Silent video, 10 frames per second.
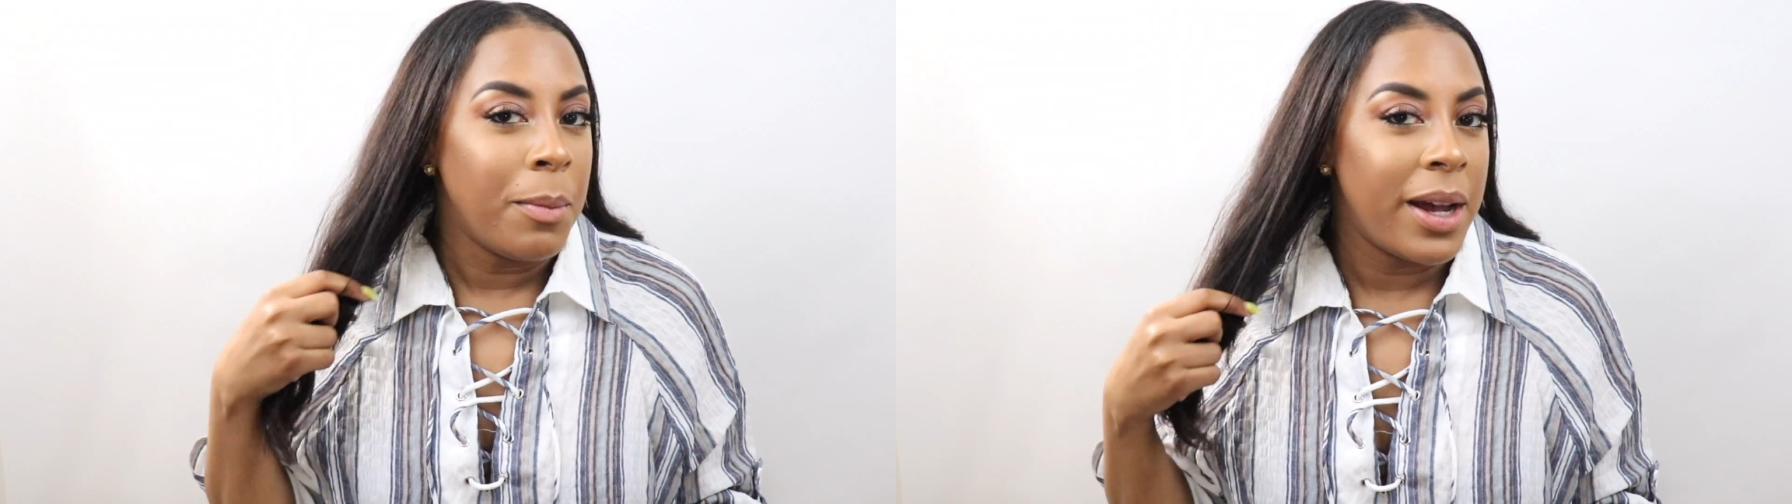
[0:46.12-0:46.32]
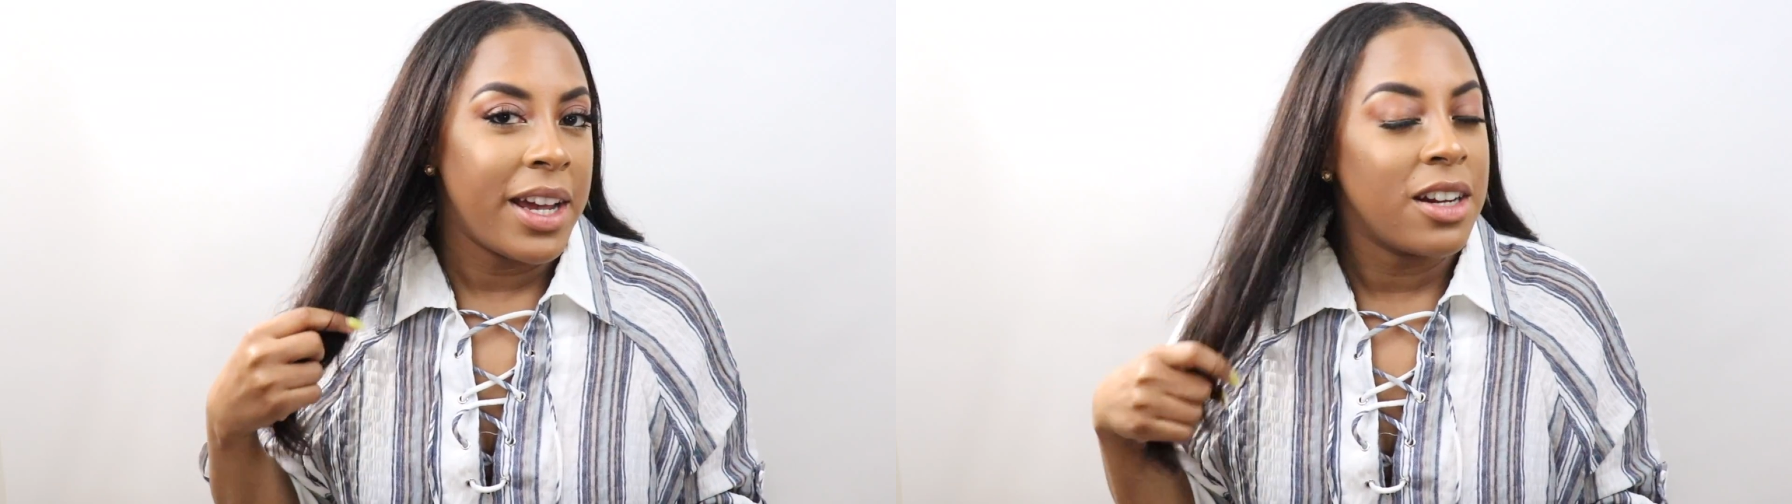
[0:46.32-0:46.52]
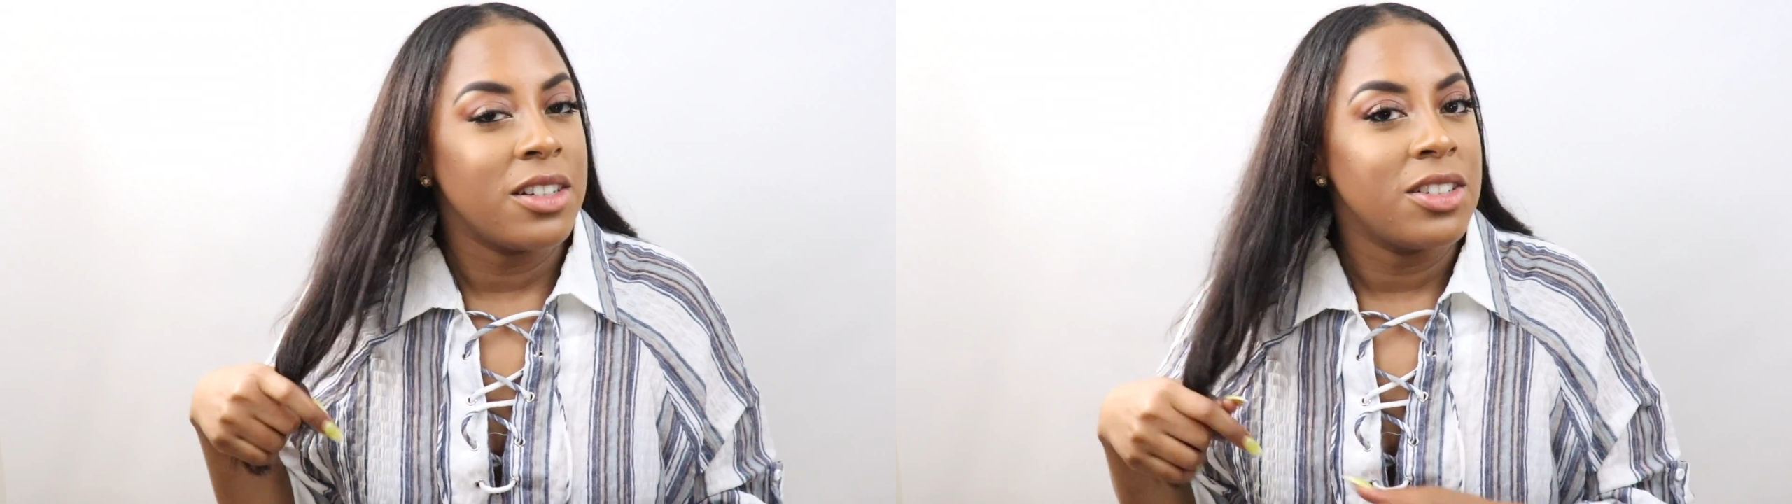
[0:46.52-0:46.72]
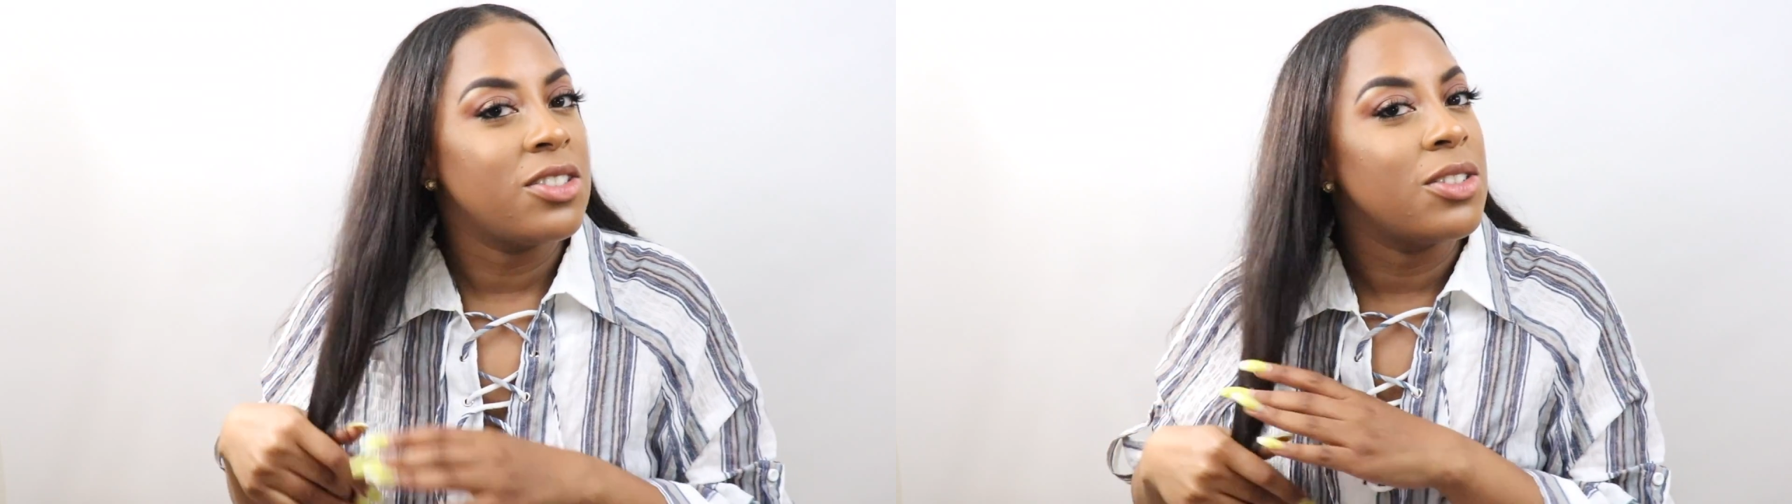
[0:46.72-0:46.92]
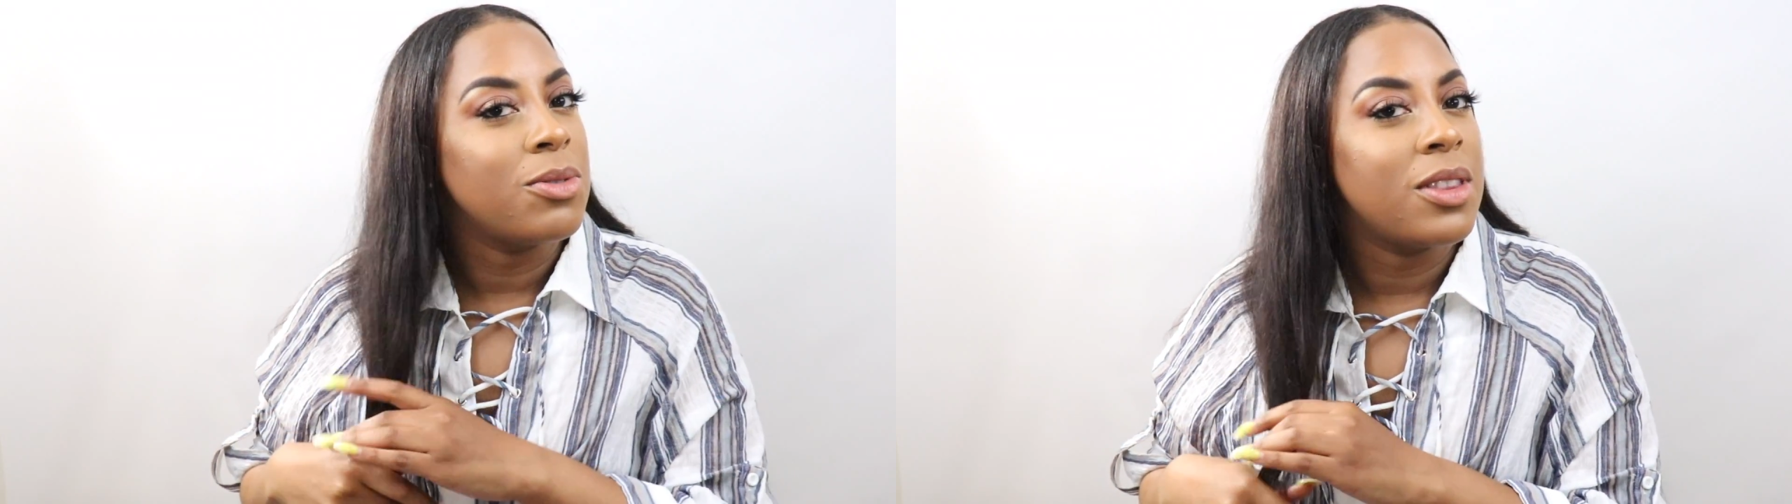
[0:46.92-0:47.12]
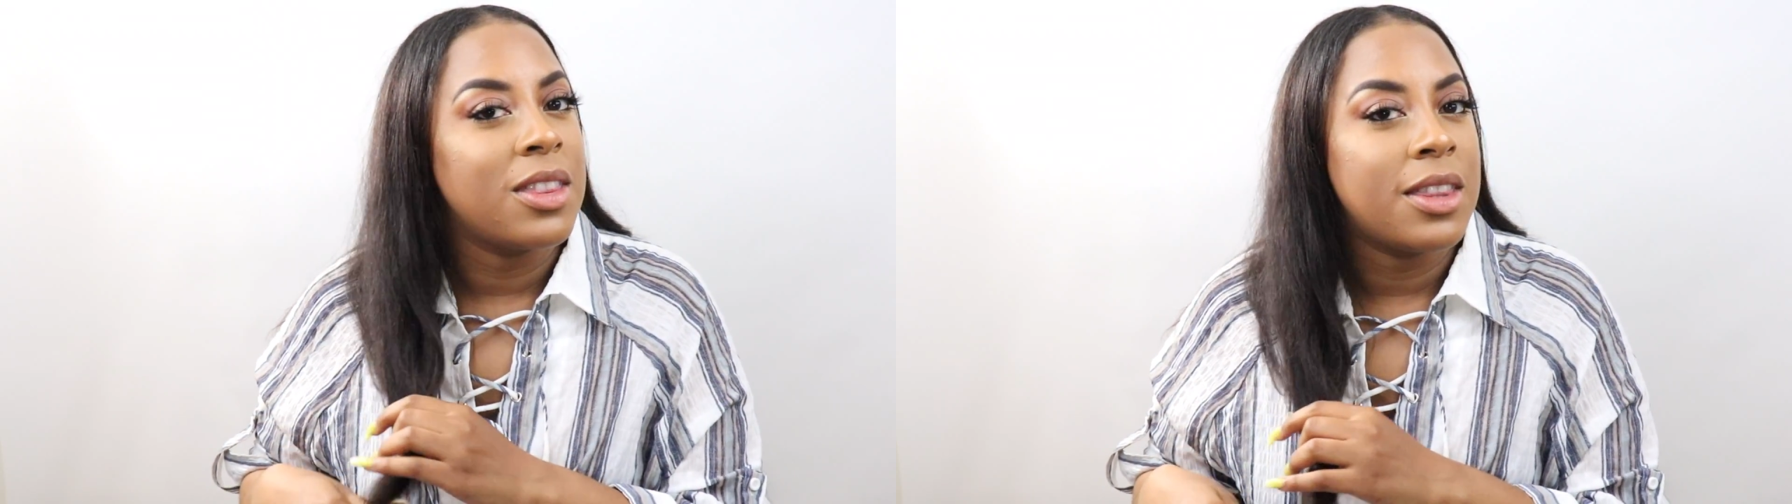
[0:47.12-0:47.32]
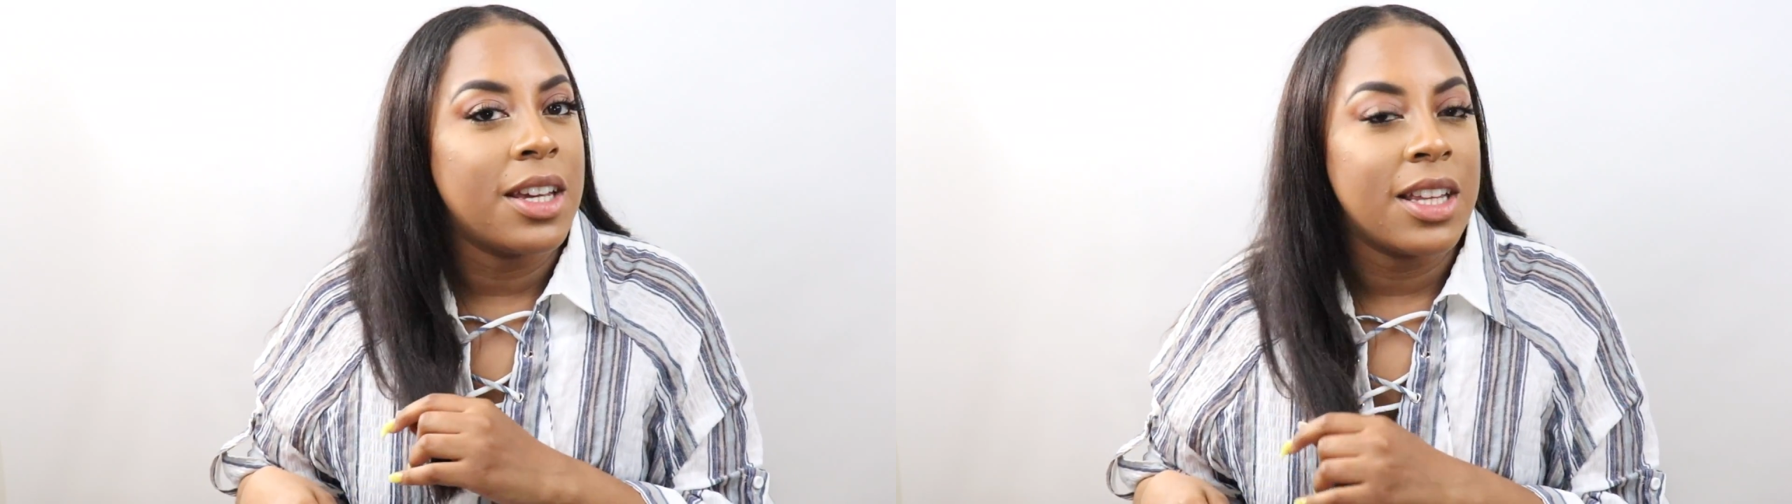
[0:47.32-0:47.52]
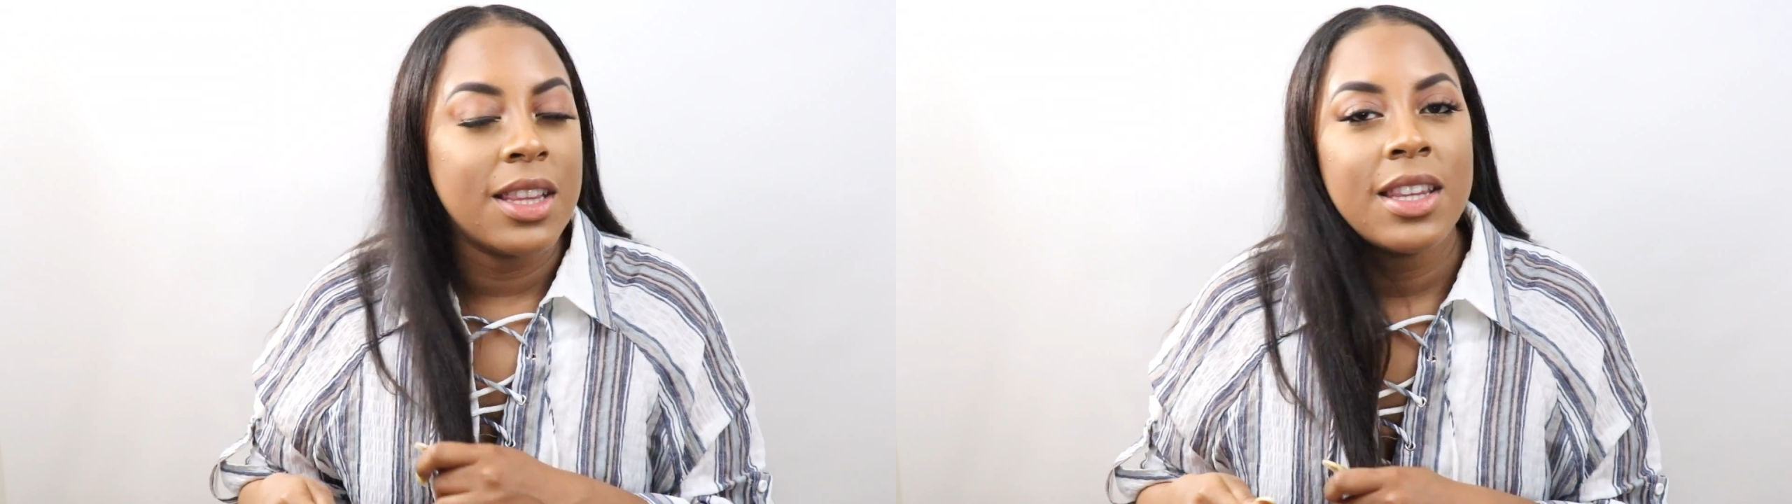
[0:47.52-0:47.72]
My hair is so
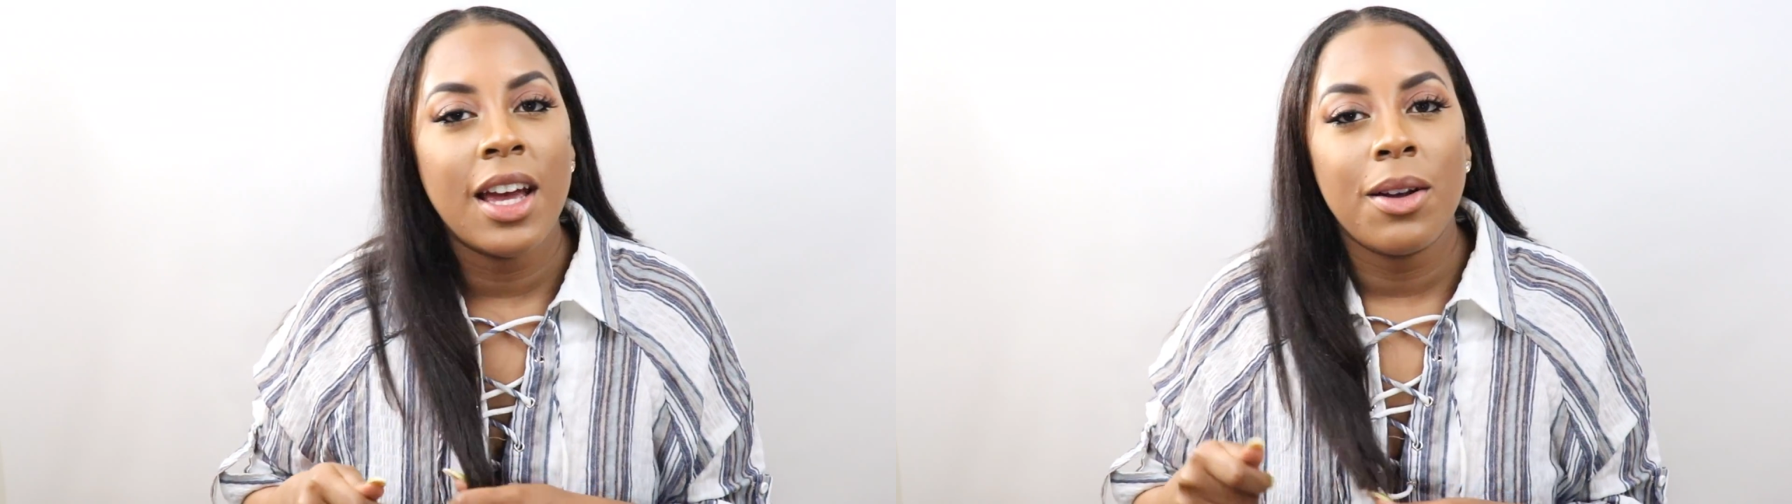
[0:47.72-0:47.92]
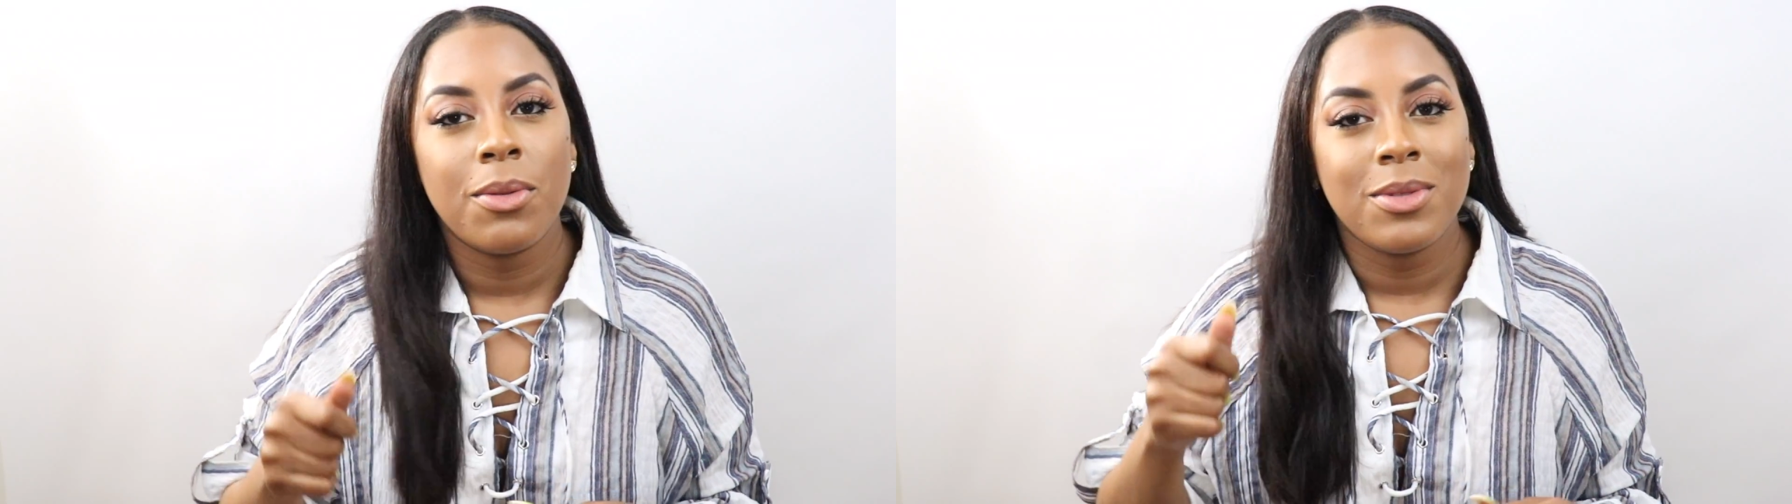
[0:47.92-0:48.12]
thin that,